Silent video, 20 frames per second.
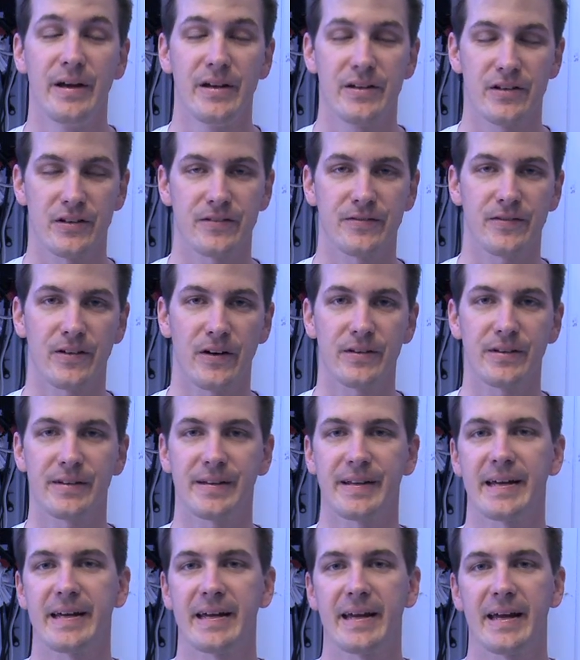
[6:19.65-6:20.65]
just follow the
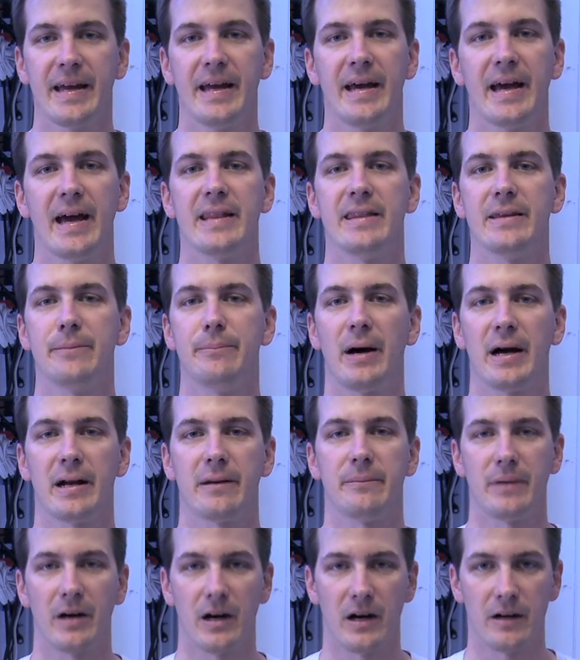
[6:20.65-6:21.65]
link at the
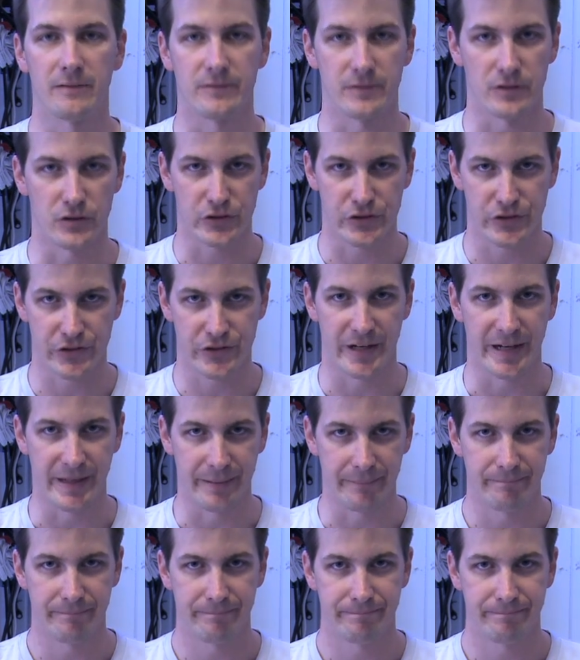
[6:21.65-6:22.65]
bottom of your screen.